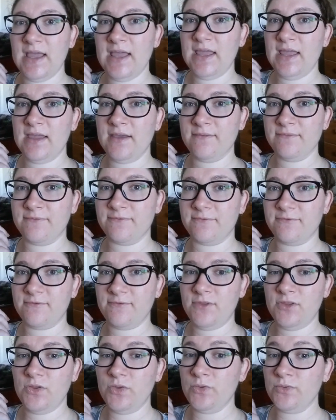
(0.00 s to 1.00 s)

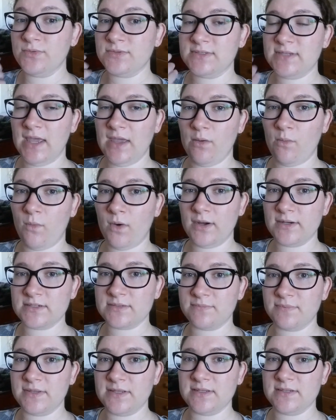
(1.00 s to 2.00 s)
If you say want
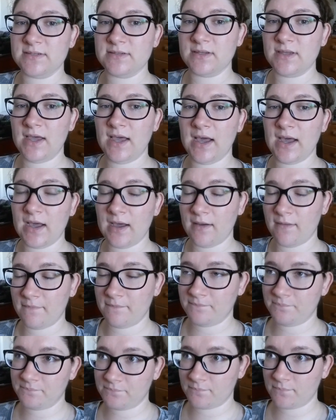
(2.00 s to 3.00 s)
a piece
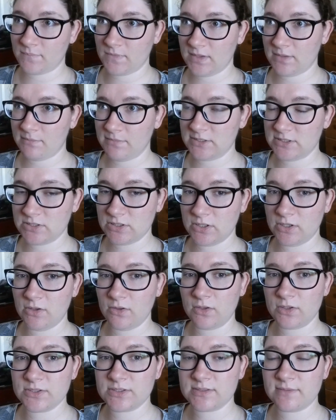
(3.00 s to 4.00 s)

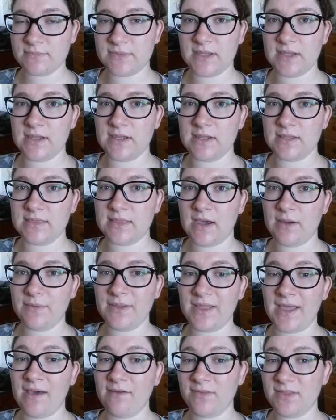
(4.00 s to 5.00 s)
material or something that
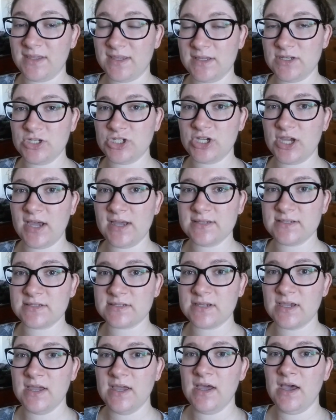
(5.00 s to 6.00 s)
we have in the kin
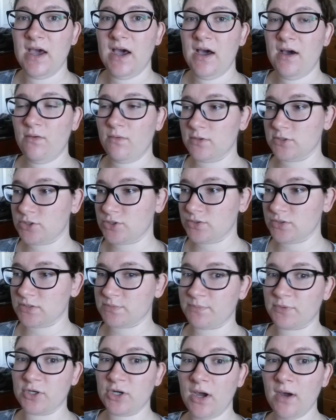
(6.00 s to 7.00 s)
chest, which is
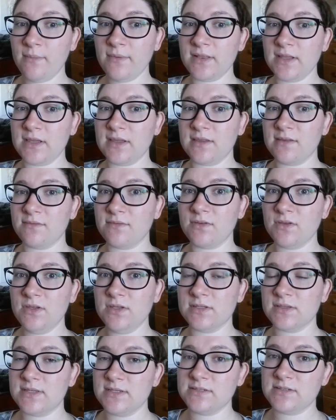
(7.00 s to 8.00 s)
predominantly,
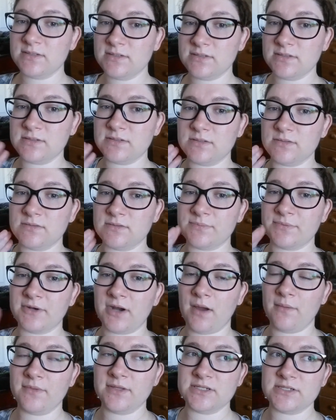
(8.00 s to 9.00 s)
this is
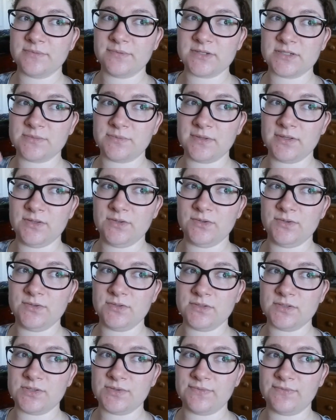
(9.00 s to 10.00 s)
predominantly supposed to be
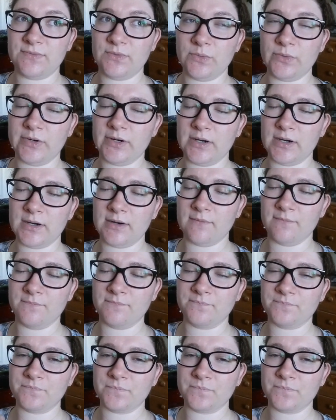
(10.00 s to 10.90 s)
used for